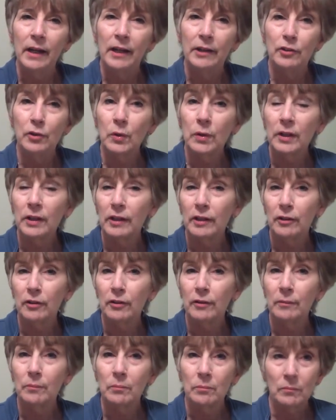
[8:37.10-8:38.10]
And you can
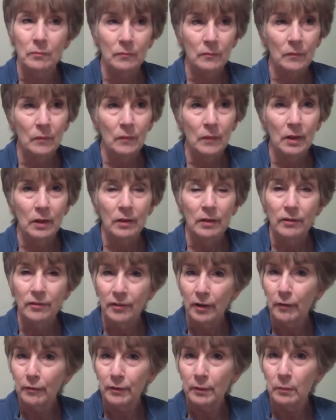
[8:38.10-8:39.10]
learn
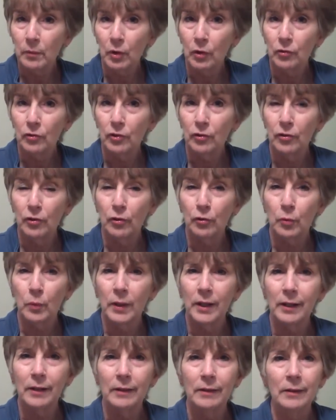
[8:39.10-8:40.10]
self-hypnosis as
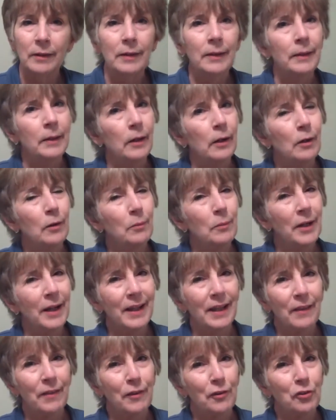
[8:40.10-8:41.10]
well. Oh, I
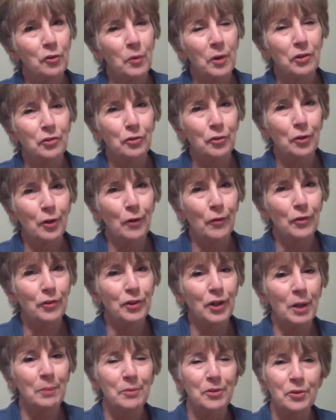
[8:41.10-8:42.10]
get this question all the
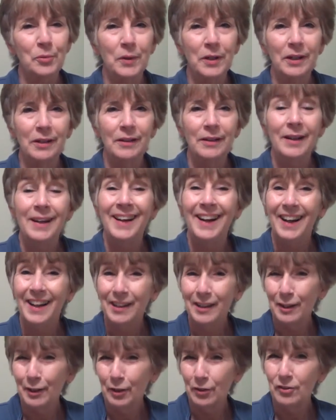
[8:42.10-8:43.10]
time as well. I
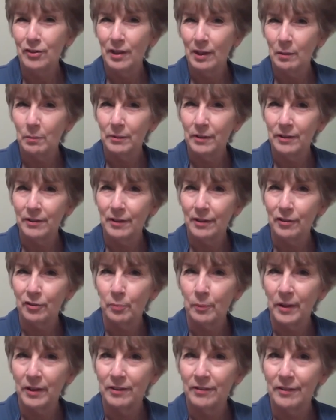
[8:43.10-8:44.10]
can learn to
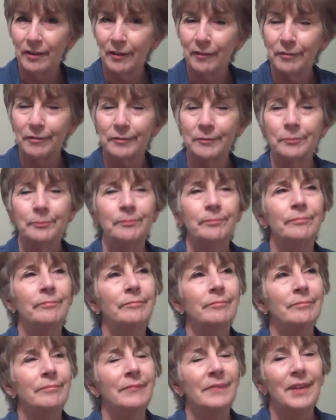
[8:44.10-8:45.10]
hypnotize myself.
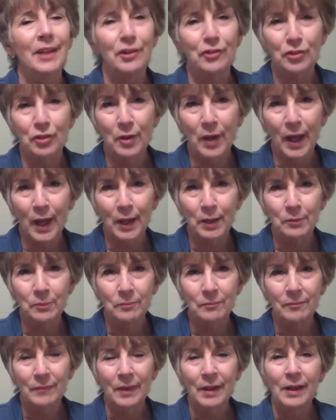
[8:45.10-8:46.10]
Yes, you can.
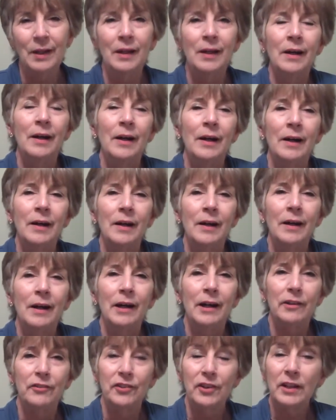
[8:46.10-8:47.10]

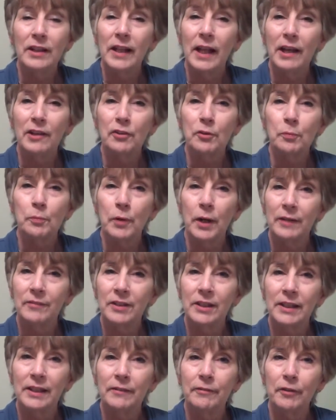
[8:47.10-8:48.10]
I see clients
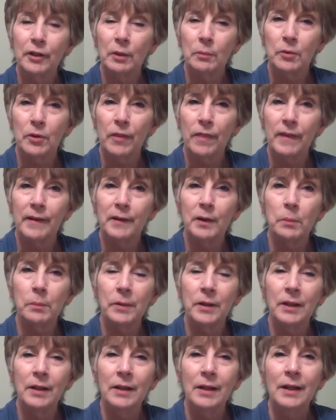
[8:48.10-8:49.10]
privately for
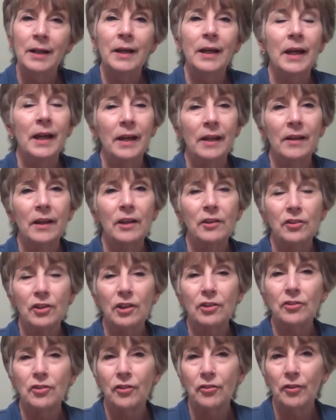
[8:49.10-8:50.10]
hypnotherapy, and I
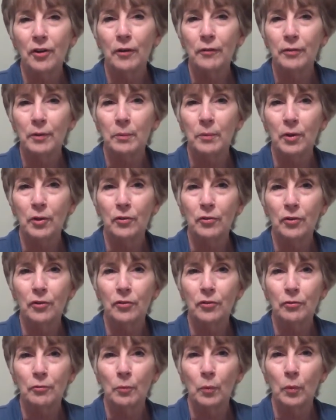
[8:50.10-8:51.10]
teach a
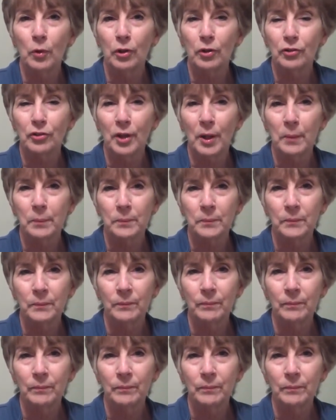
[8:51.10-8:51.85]
self-hypnosis workshop.